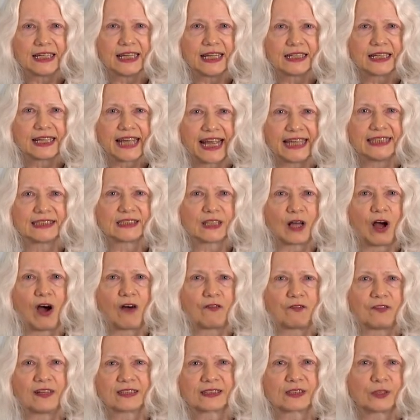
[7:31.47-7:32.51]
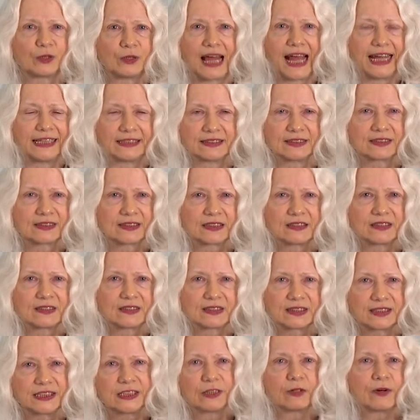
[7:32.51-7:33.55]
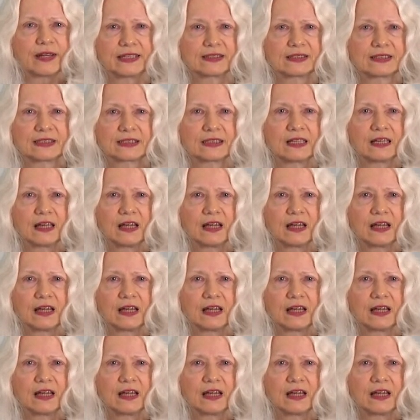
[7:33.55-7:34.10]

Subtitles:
in case of vasculitis, steroids.